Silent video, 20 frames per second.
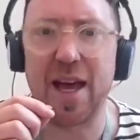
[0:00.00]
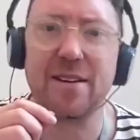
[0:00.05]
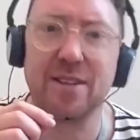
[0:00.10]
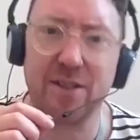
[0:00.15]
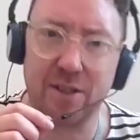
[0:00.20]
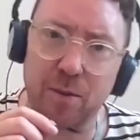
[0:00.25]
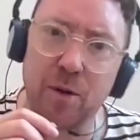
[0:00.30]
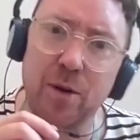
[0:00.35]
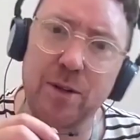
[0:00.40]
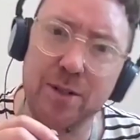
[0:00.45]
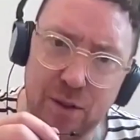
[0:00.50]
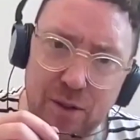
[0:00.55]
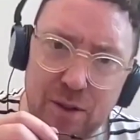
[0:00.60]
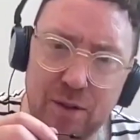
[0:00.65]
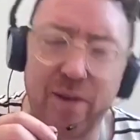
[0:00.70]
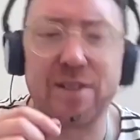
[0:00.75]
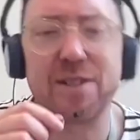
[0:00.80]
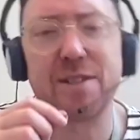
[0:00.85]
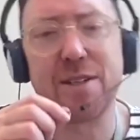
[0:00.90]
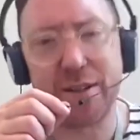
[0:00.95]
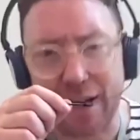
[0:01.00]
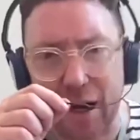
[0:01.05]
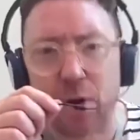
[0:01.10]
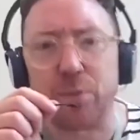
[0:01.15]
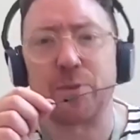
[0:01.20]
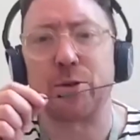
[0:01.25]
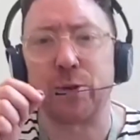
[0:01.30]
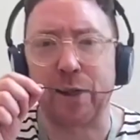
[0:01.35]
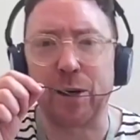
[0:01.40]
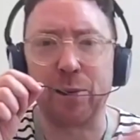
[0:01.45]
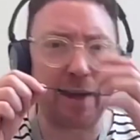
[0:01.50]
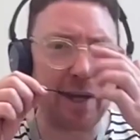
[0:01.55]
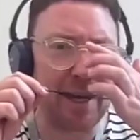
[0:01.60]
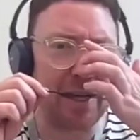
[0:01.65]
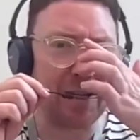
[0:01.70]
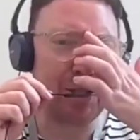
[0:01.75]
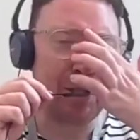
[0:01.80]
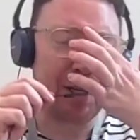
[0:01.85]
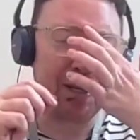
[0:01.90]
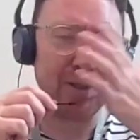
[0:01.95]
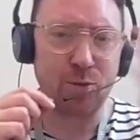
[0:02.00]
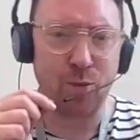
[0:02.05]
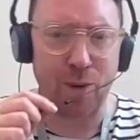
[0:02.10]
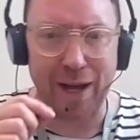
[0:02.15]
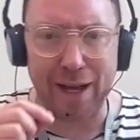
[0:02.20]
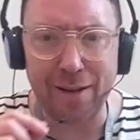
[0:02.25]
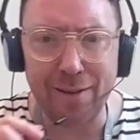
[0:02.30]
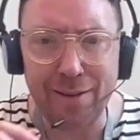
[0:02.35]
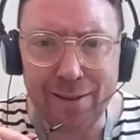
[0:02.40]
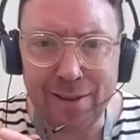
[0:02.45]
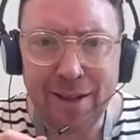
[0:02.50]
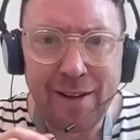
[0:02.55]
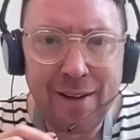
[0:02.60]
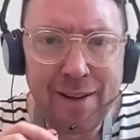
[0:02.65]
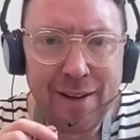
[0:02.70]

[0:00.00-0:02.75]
ended up going to university, and now I'm doing a PhD as well.